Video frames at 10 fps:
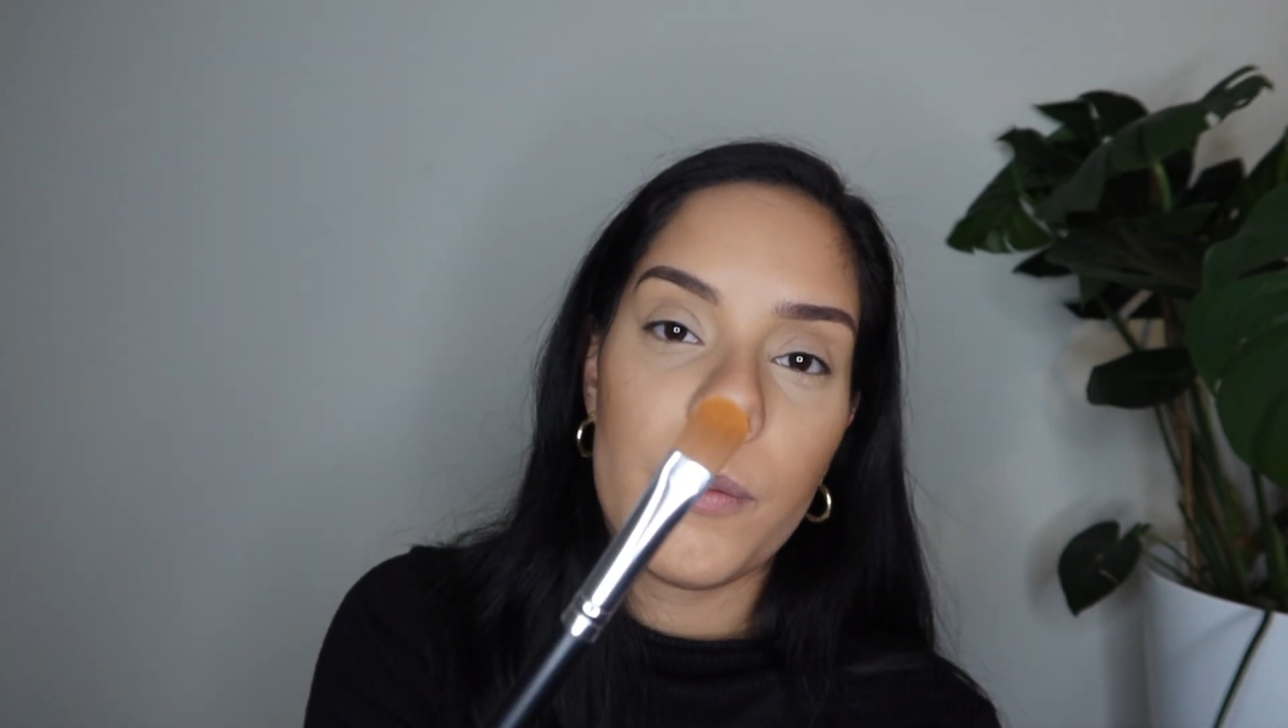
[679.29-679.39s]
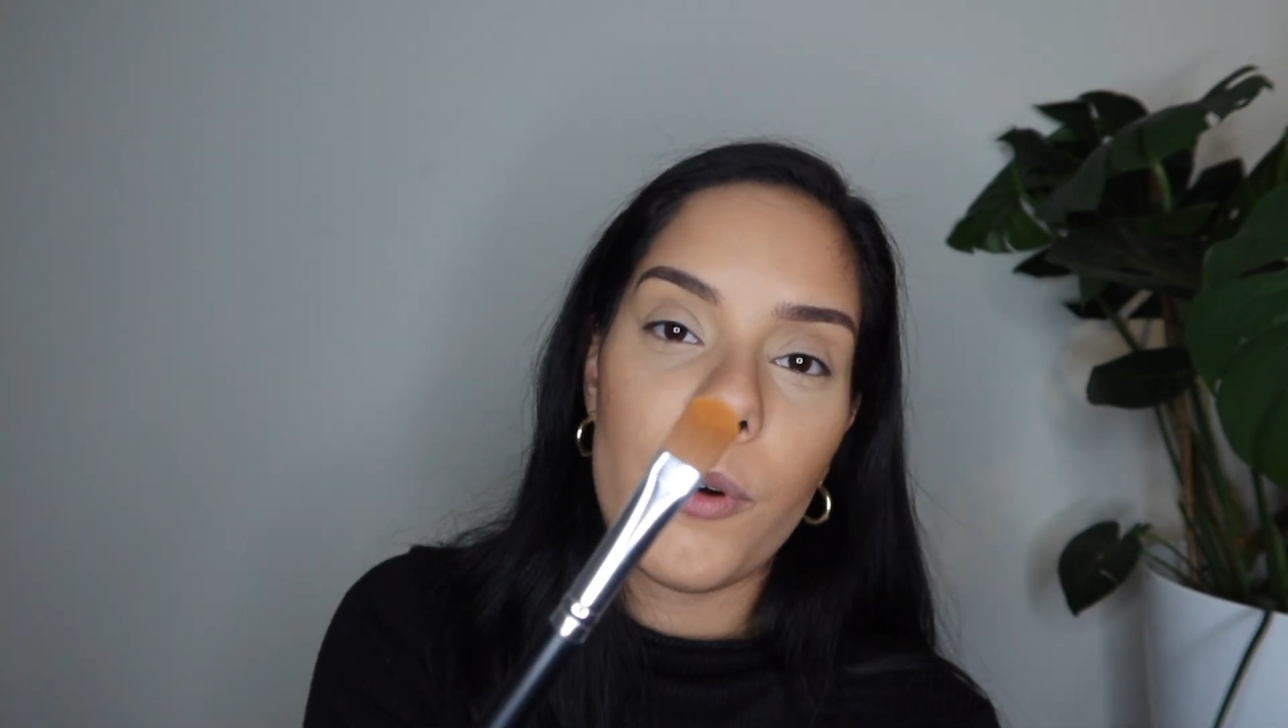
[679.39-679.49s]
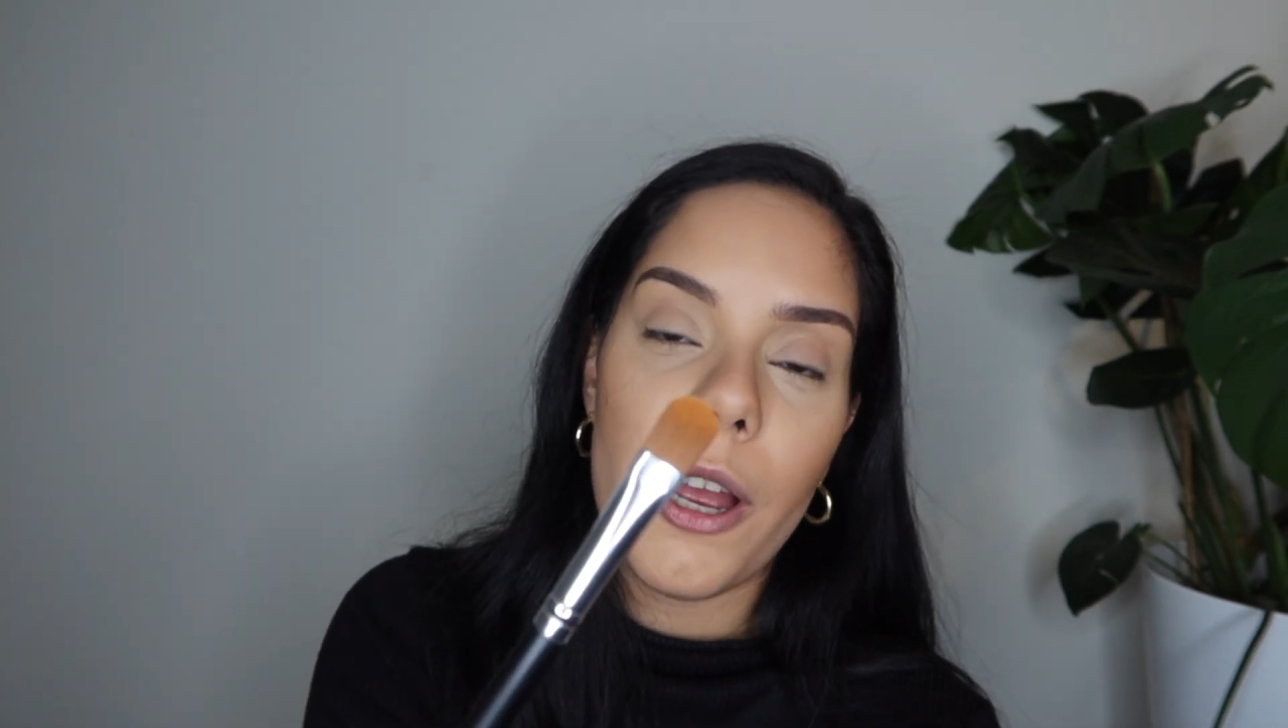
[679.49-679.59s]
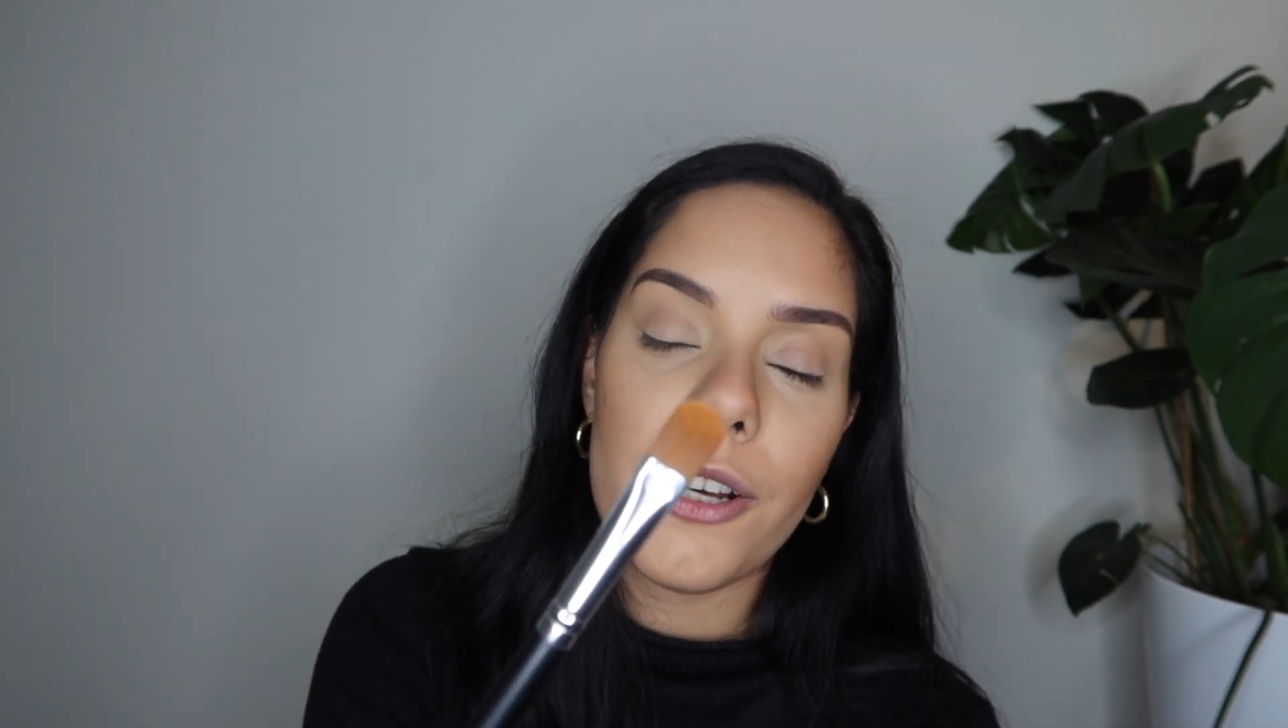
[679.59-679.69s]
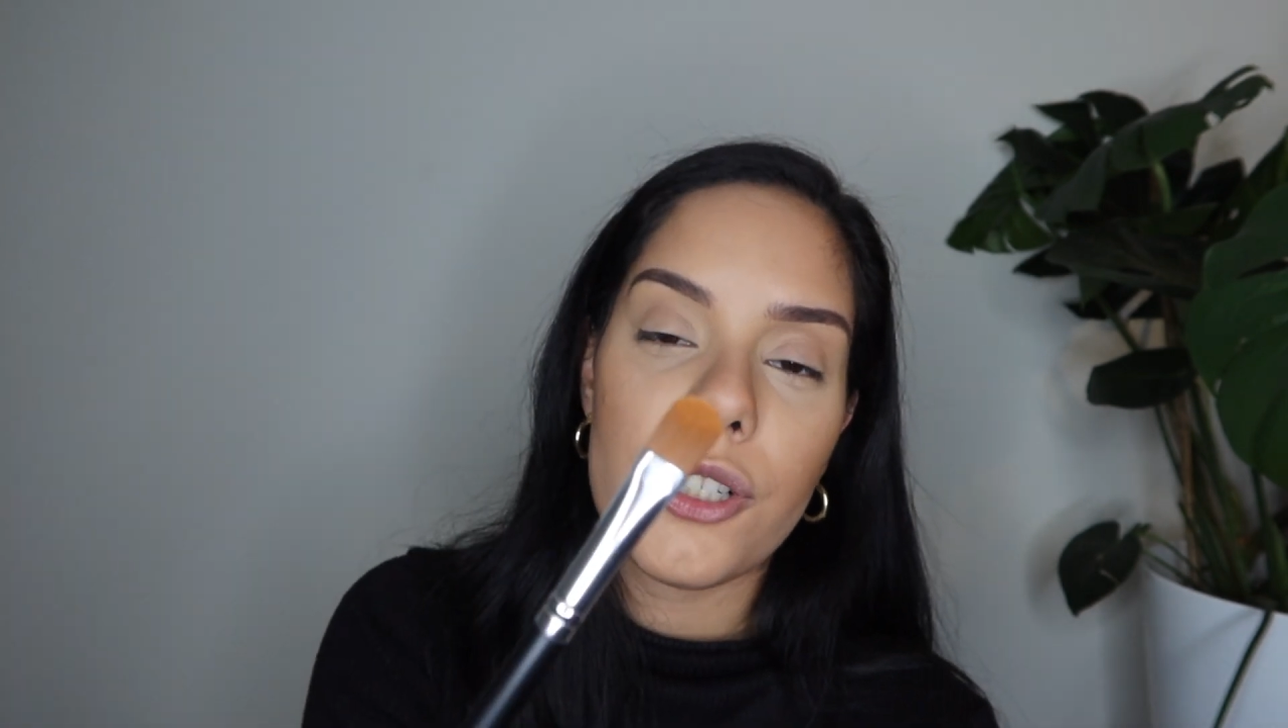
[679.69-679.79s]

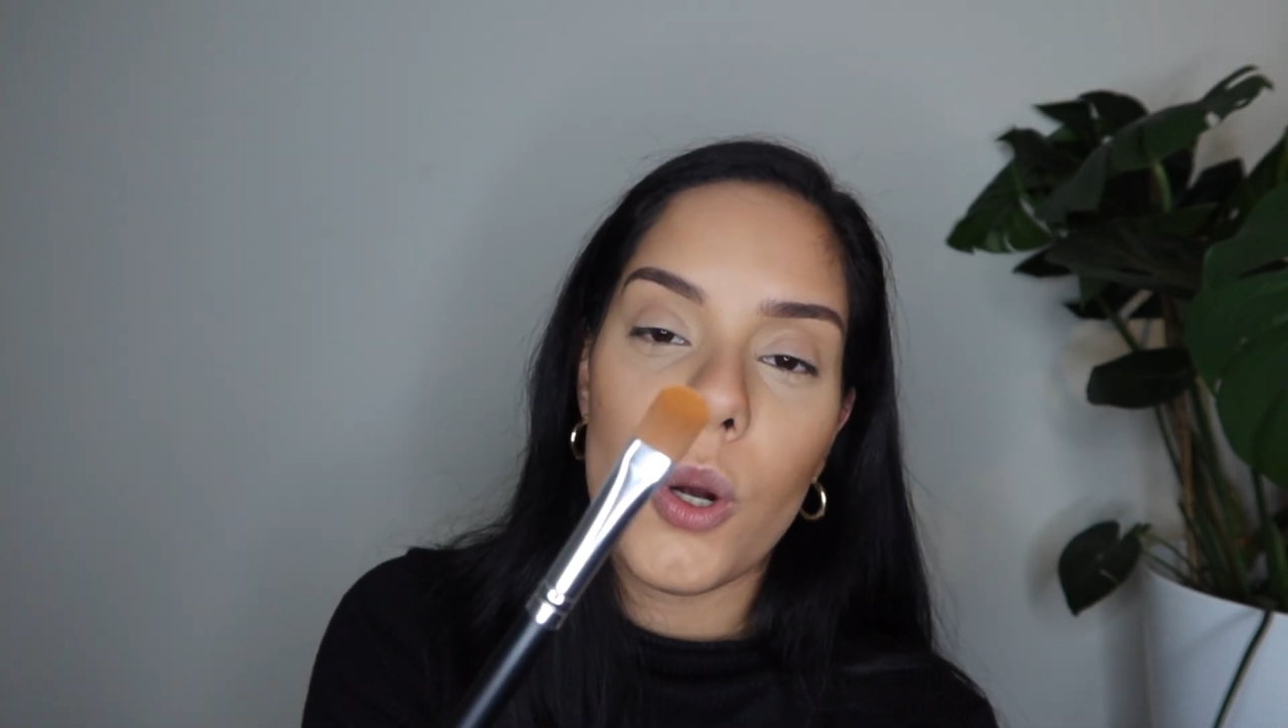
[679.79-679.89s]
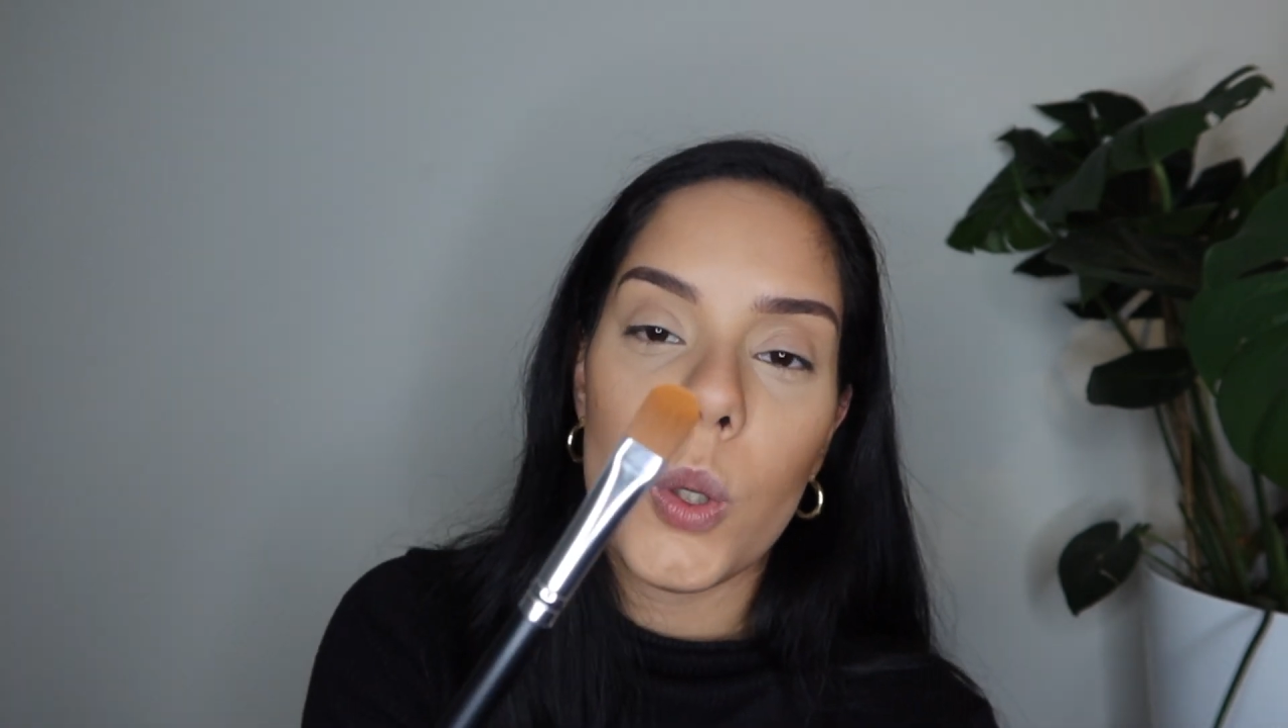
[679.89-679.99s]
brush